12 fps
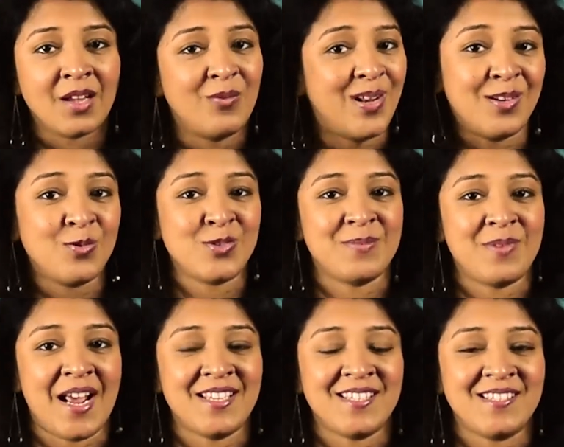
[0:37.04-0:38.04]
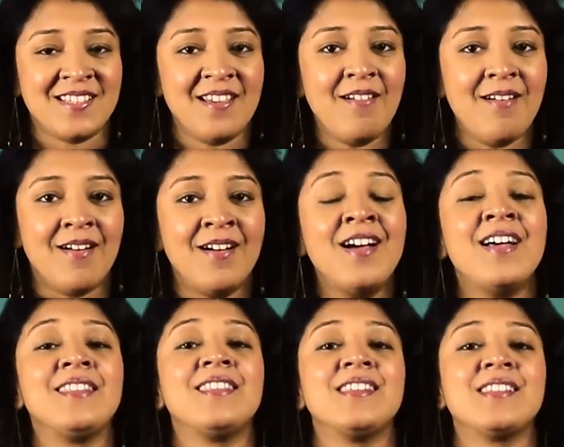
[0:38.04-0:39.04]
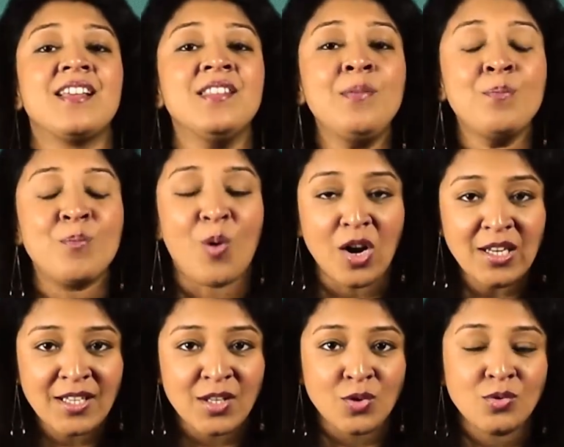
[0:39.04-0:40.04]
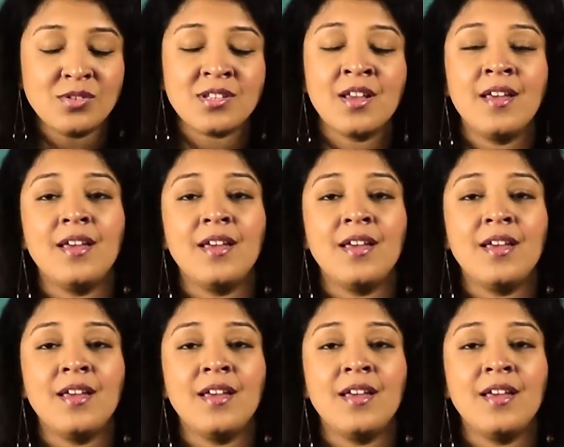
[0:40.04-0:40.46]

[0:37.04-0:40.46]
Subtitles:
Well, no surprises here. These are the molecules